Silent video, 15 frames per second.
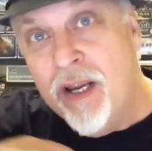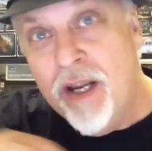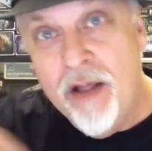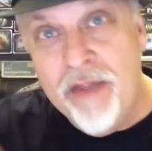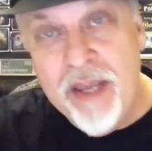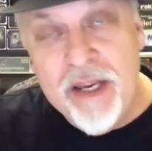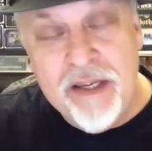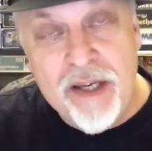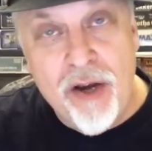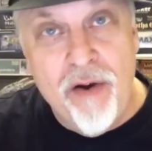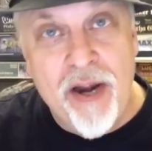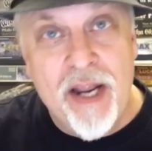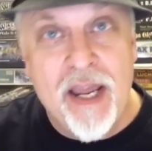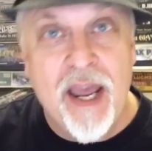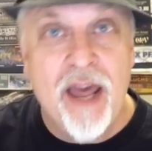you know the
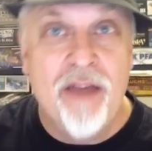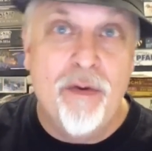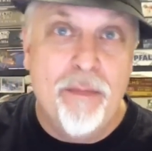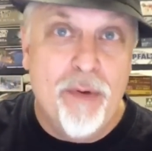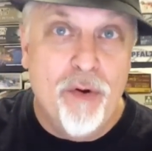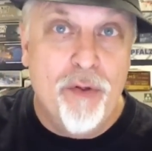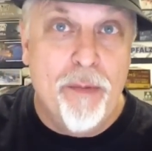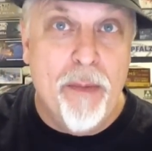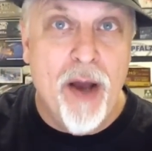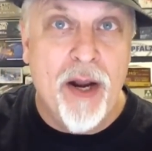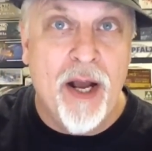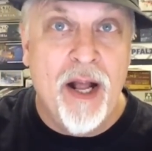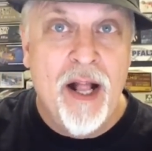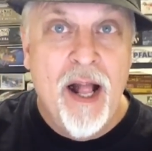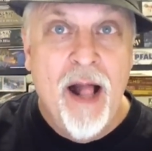interior together and build the
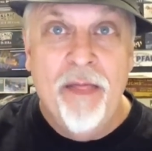motor.